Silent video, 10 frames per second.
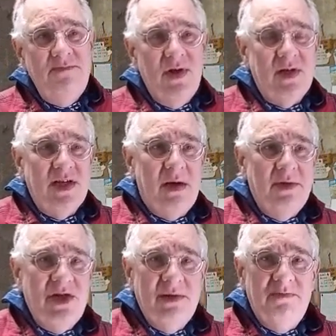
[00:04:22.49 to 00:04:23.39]
not
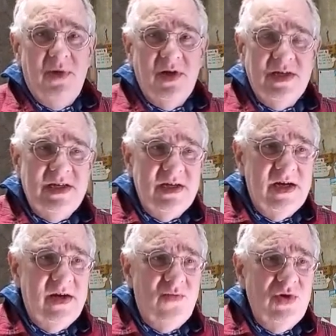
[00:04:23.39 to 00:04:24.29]
damaging, but
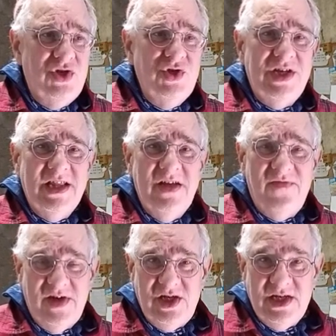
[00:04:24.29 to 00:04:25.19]
reducing the
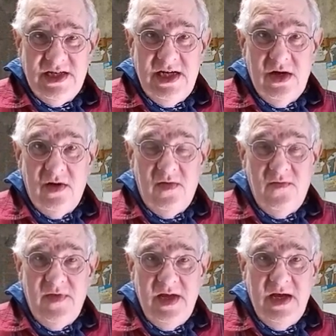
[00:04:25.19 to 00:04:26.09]
efficiency
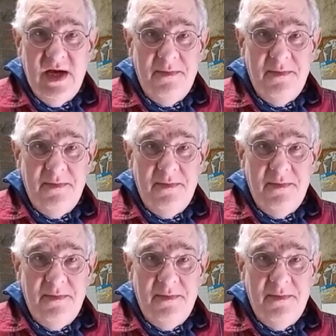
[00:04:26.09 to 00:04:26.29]
of the